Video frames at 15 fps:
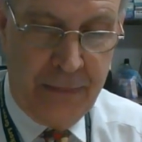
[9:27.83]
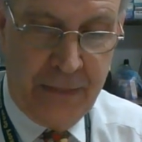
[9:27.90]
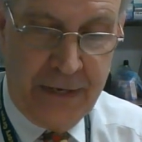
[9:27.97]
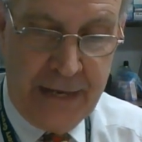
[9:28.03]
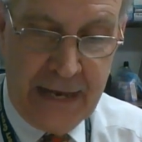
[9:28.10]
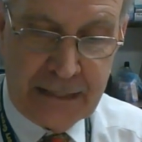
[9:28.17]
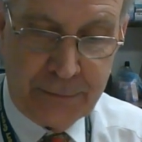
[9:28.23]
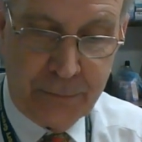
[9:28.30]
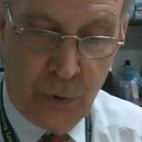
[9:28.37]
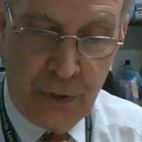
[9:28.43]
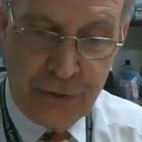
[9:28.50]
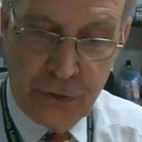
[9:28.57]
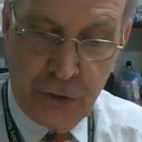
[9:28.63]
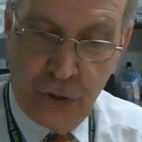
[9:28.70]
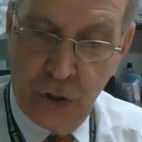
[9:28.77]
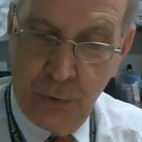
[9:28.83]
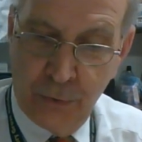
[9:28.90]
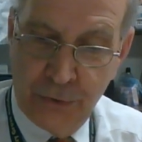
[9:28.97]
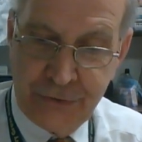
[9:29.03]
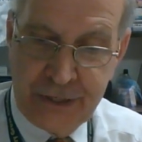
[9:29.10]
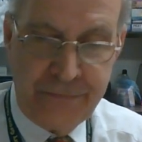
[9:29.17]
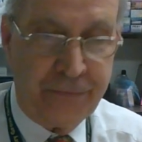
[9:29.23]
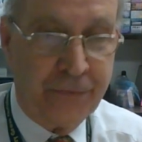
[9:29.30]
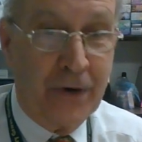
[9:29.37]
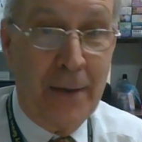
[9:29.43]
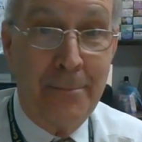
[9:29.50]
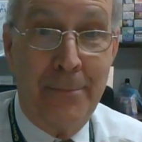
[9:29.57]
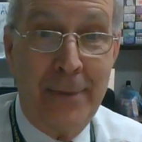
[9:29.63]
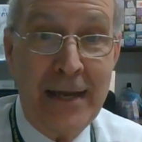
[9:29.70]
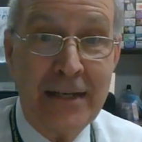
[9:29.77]
The next morning, the cook was in for a
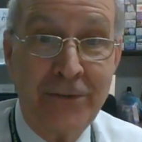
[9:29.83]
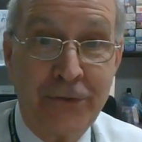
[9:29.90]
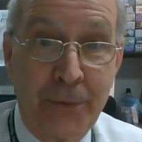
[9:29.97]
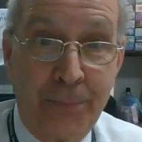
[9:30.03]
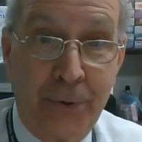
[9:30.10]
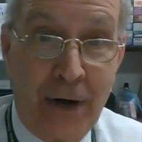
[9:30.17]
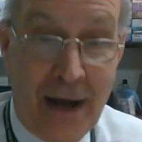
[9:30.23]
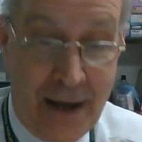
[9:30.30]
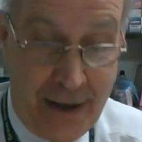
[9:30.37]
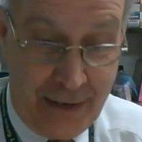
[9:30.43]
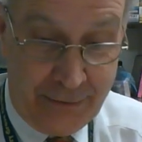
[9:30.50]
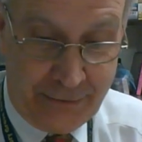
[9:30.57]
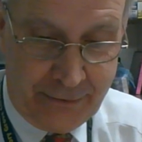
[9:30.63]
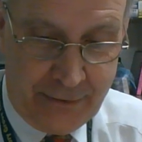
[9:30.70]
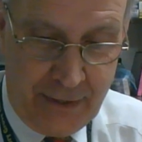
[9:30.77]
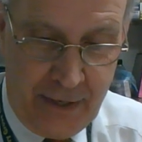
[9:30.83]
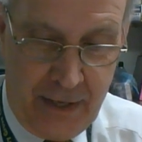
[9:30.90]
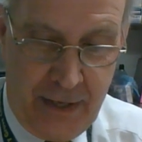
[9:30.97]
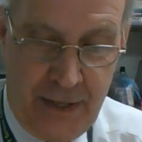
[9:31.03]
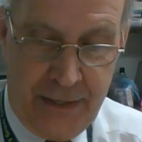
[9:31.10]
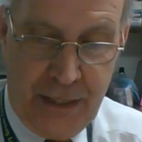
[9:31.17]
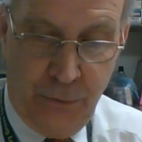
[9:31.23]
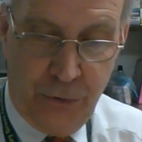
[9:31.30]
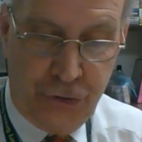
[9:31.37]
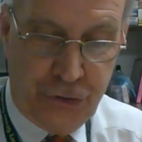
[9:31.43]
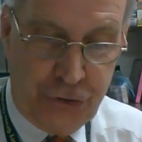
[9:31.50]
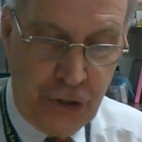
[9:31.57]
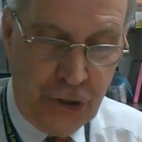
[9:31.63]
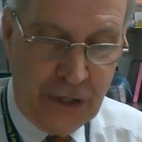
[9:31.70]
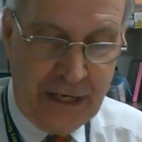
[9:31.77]
big surprise. There was
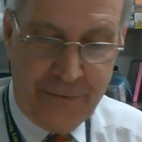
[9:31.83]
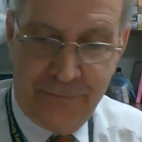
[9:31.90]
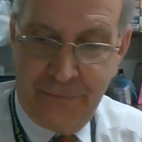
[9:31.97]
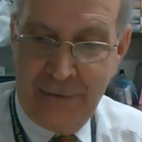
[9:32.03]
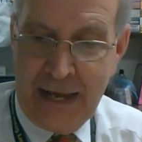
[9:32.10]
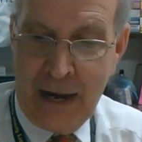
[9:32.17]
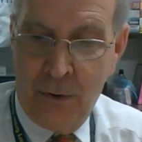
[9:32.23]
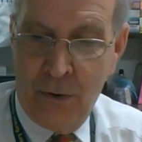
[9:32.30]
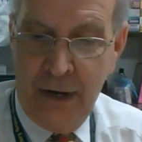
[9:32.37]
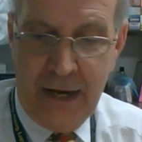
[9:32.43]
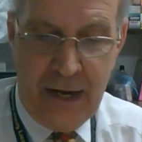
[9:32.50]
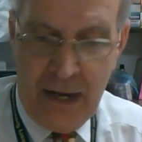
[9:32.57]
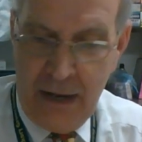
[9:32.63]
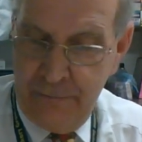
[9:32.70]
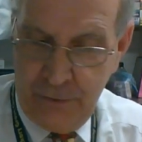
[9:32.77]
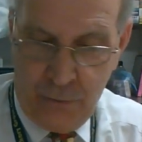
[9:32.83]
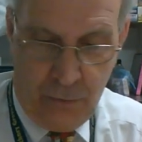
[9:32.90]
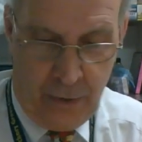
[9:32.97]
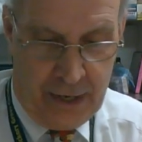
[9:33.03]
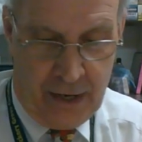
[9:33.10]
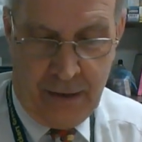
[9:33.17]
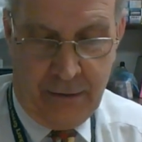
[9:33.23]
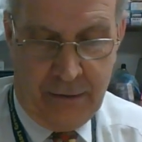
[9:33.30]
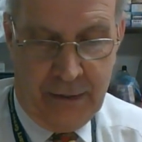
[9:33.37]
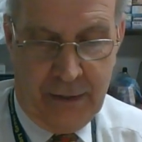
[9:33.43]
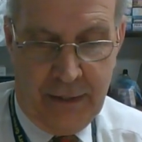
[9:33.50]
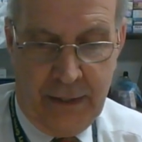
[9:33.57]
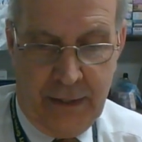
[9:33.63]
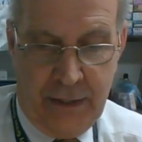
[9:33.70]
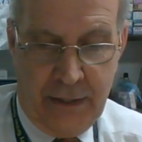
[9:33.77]
sugar and flour everywhere.
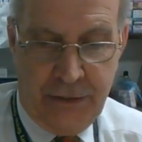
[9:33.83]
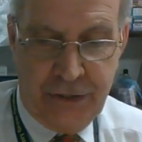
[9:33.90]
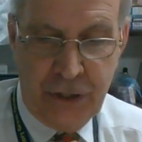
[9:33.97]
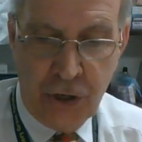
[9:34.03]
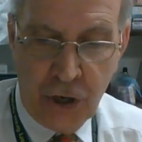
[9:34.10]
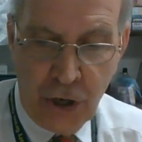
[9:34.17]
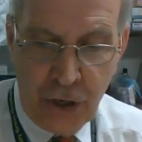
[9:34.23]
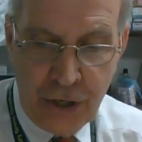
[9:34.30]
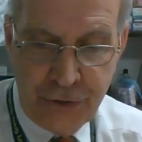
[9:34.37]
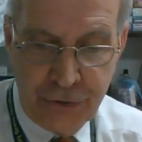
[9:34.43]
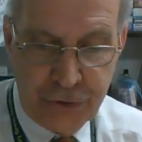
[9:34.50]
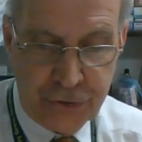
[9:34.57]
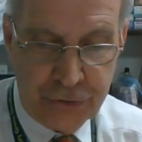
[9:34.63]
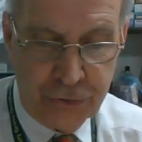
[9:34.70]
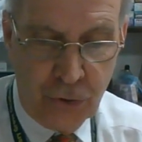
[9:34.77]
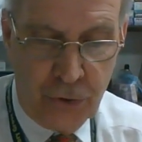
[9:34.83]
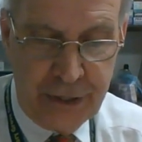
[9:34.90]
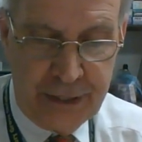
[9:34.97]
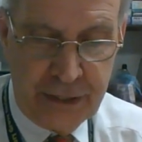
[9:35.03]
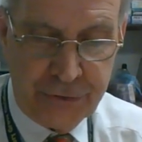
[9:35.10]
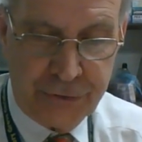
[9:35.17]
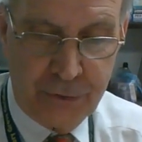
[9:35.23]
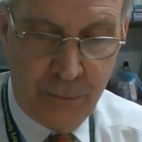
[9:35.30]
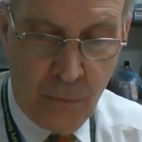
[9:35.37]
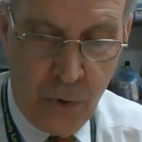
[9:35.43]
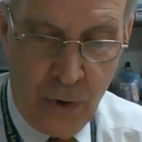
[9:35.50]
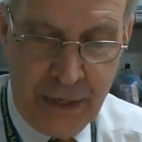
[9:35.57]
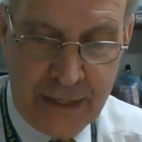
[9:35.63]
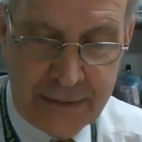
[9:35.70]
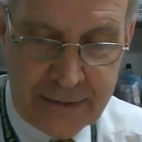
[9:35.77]
She hurried to the store to get some
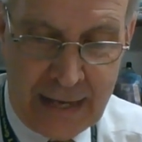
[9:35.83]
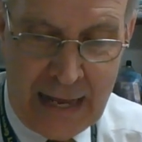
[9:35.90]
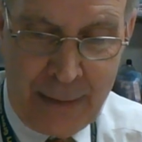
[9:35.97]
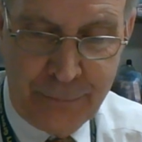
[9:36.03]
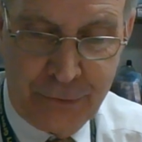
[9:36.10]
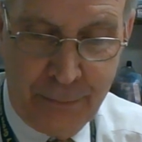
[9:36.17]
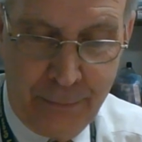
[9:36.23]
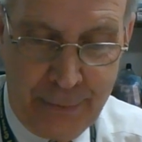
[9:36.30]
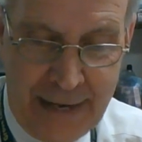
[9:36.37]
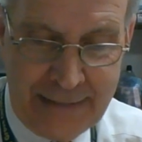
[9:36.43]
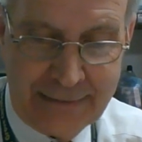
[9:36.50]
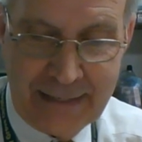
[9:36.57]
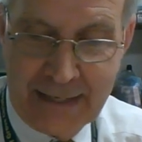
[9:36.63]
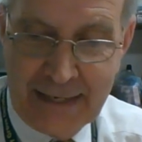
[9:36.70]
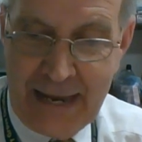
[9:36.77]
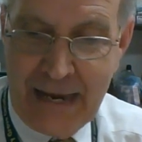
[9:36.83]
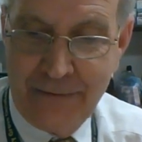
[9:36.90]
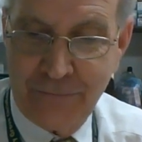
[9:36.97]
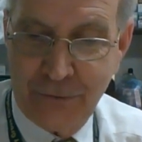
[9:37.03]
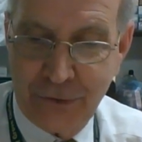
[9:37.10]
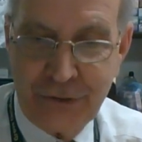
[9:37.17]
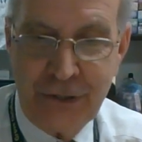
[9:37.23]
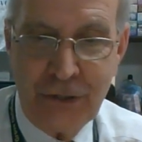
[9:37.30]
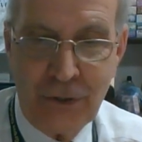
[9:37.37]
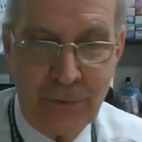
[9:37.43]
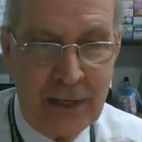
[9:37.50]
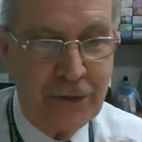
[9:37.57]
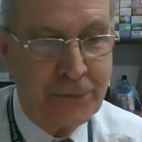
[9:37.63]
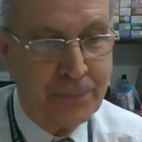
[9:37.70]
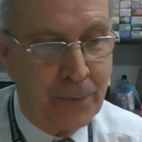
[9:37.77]
more in time to bake the cake for
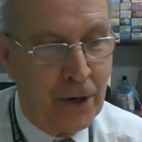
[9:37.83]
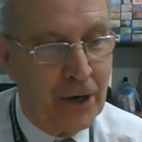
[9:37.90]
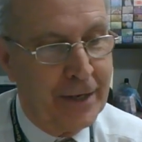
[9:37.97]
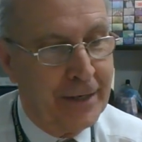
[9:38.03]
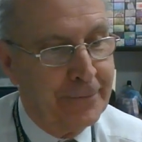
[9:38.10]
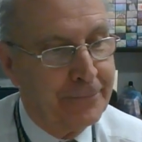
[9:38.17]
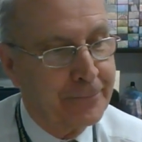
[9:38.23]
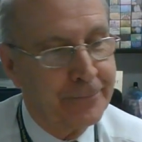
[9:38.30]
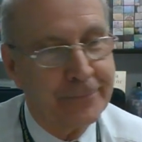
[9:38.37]
Cinderella's party.